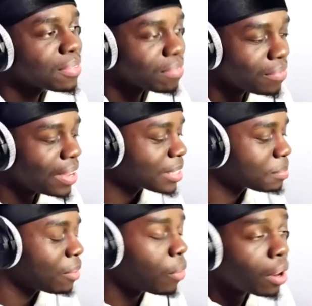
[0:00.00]

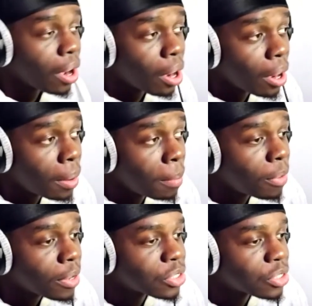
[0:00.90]
What song would you
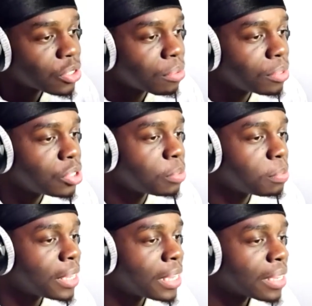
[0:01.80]
pick? Because you've got quite
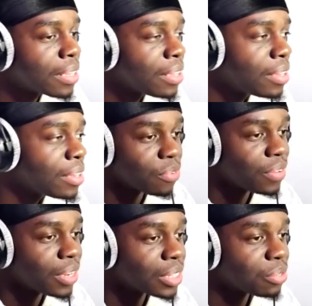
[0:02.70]
a catalog so far.
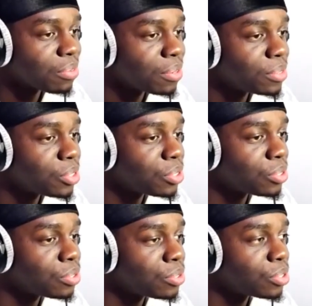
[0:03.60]
So what would you
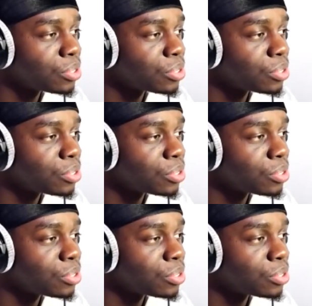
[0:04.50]
choose?